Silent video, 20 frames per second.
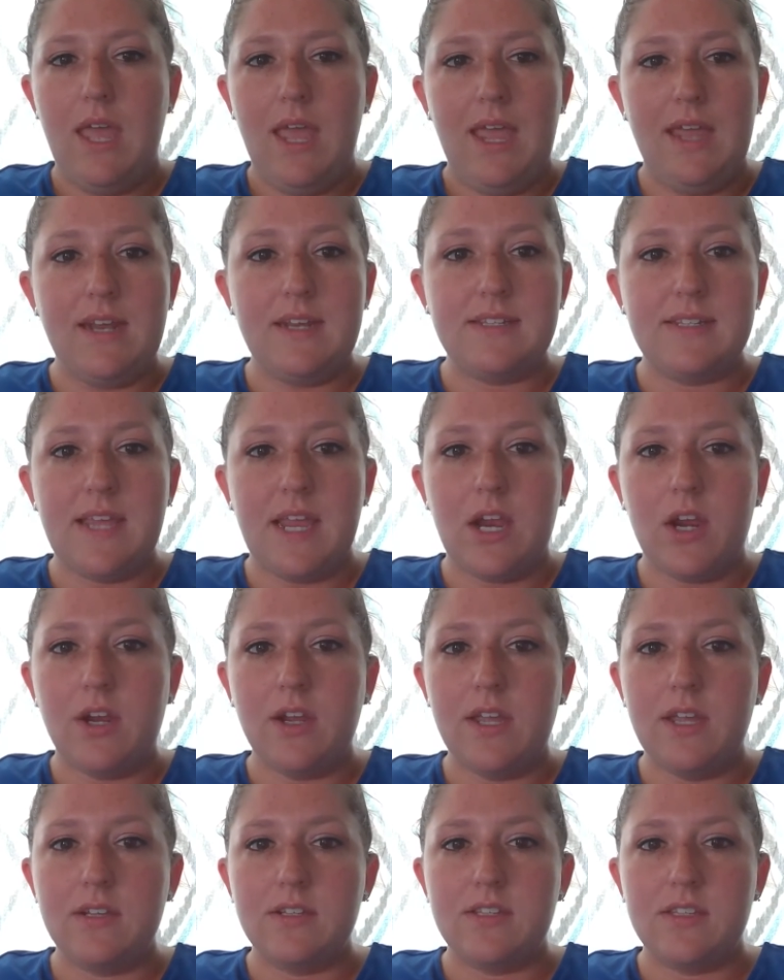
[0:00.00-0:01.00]
in his
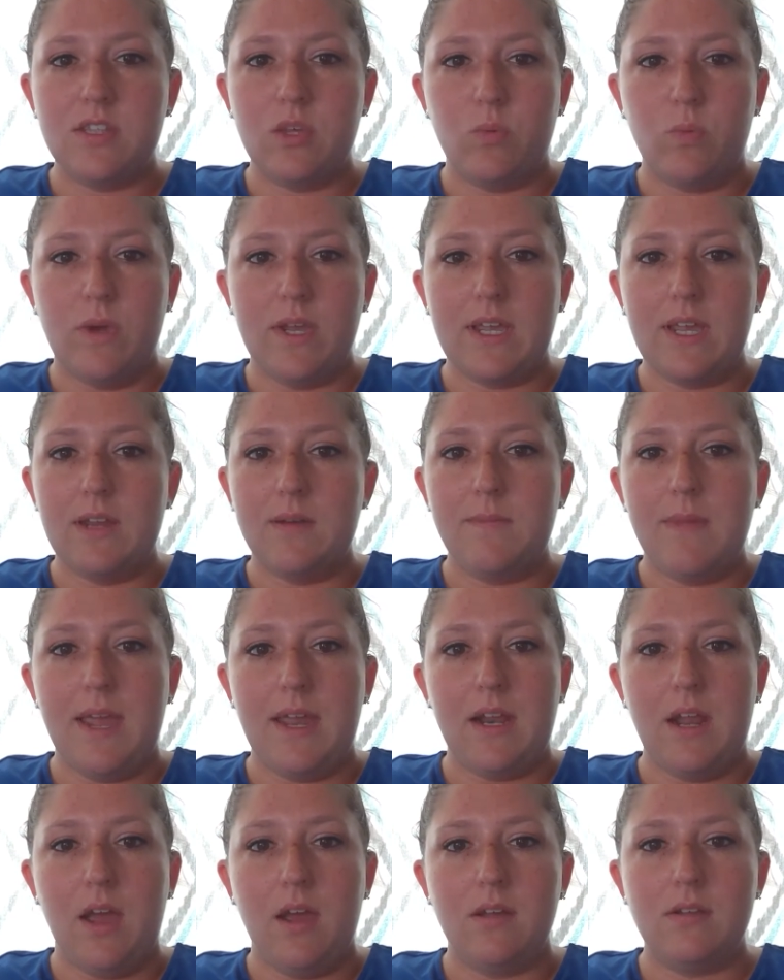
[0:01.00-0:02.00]
arrogance the wicked
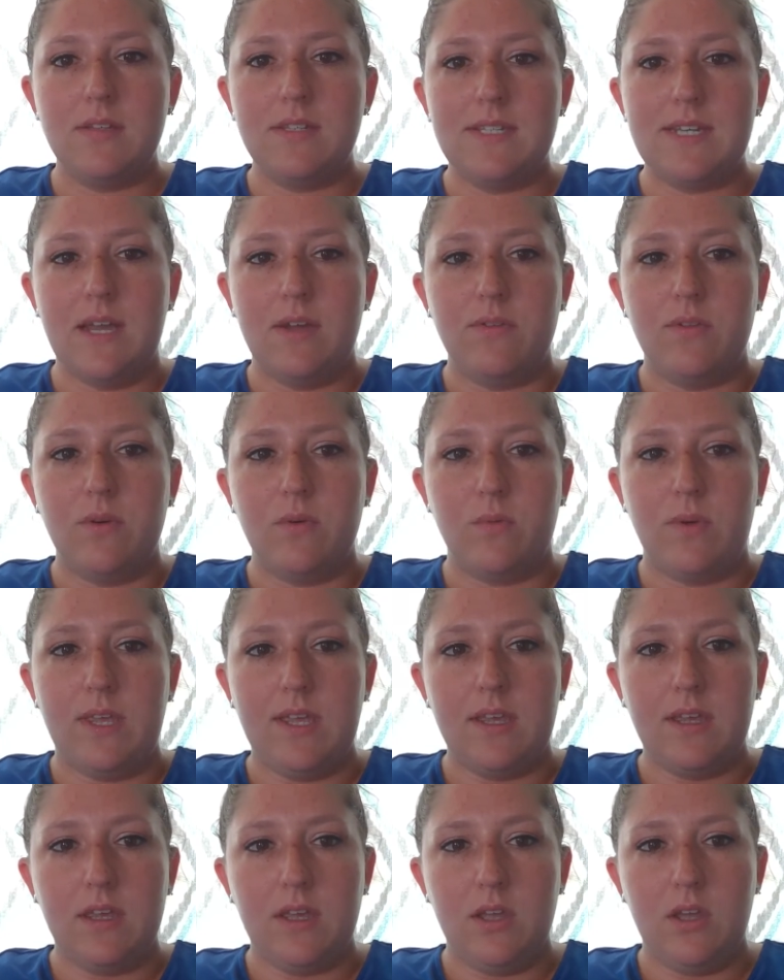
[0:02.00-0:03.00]
man hunts down the
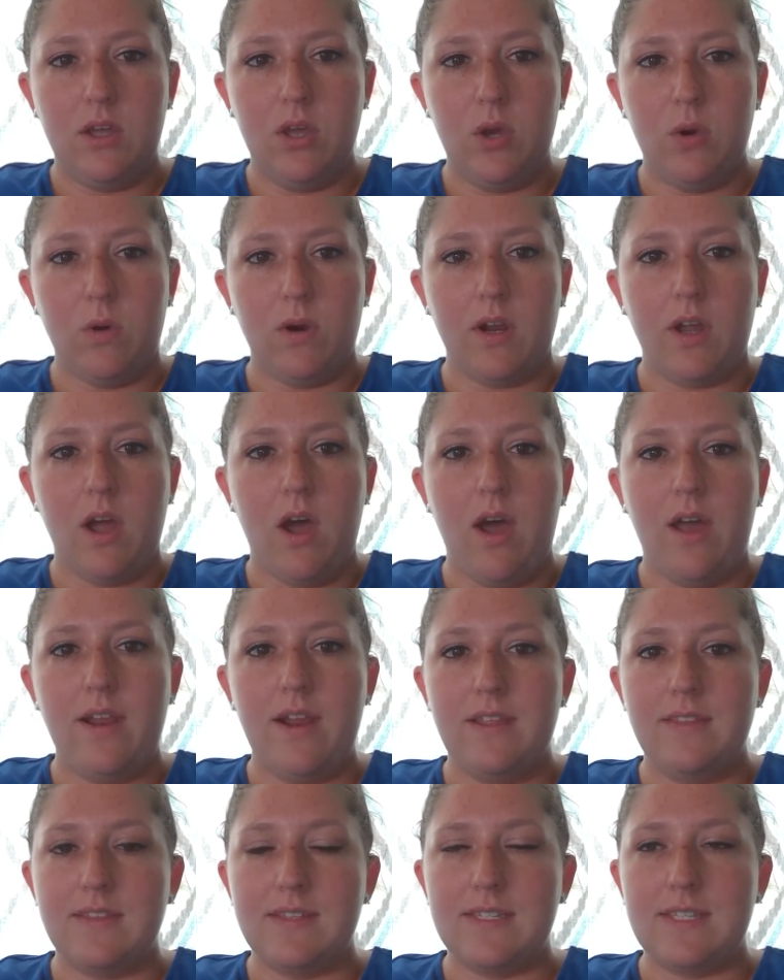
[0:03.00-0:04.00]
weak who are caught
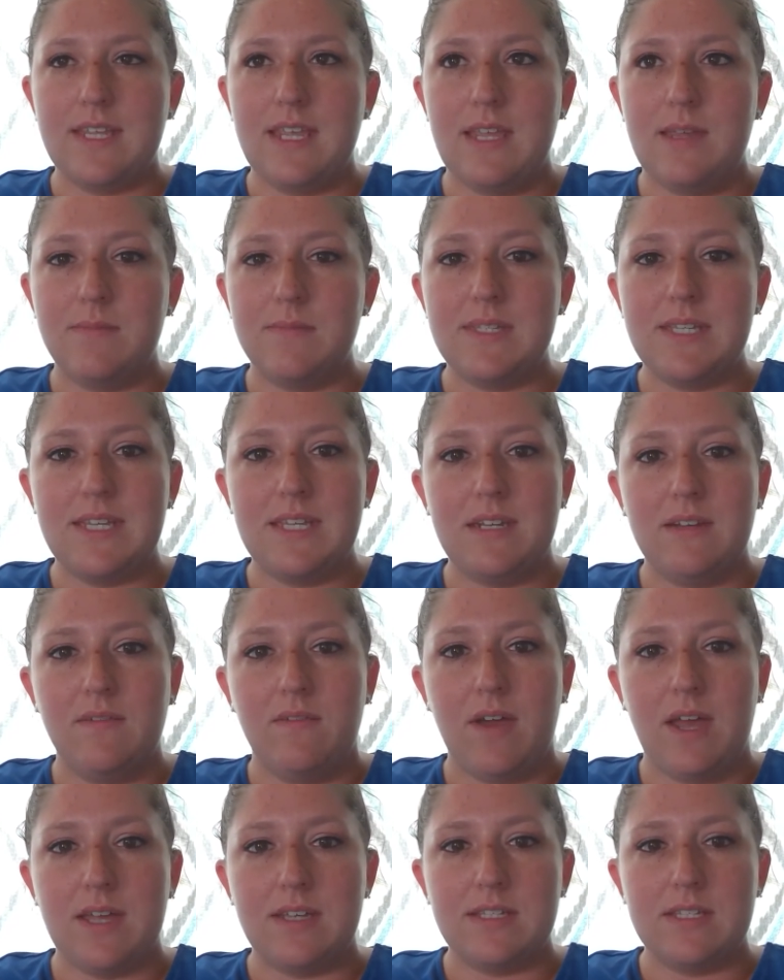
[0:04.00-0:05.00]
in the schemes he
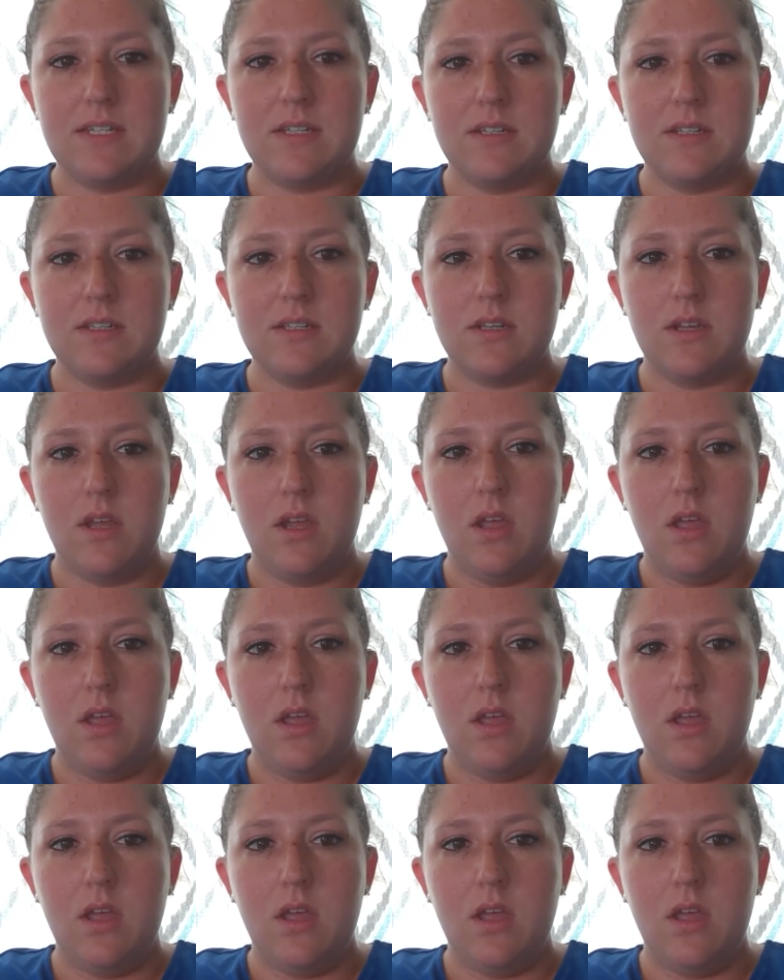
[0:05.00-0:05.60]
devises